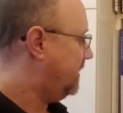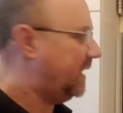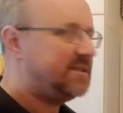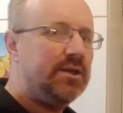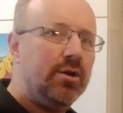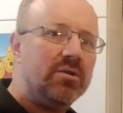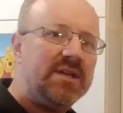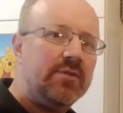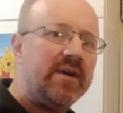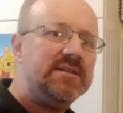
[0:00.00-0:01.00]
It's
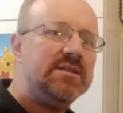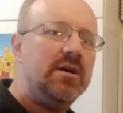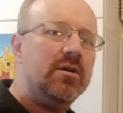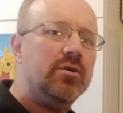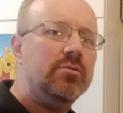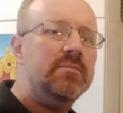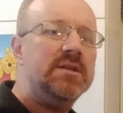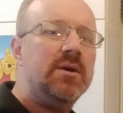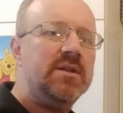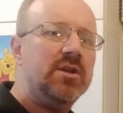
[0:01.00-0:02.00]
not in a red circle,
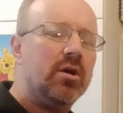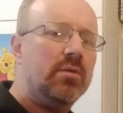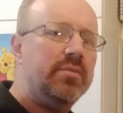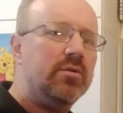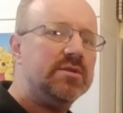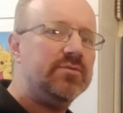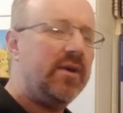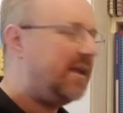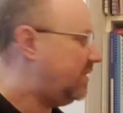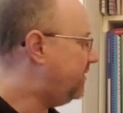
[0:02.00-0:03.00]
so it's not
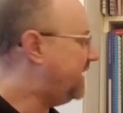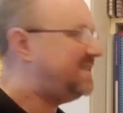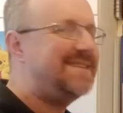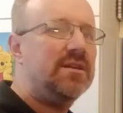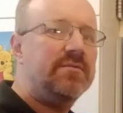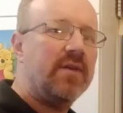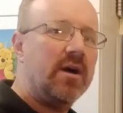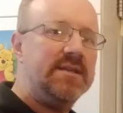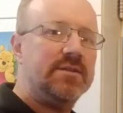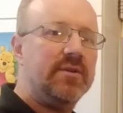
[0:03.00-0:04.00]
compulsory. This is
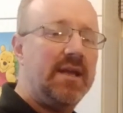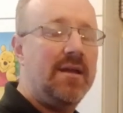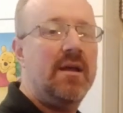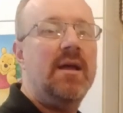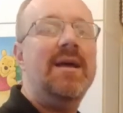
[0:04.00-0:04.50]
advisory.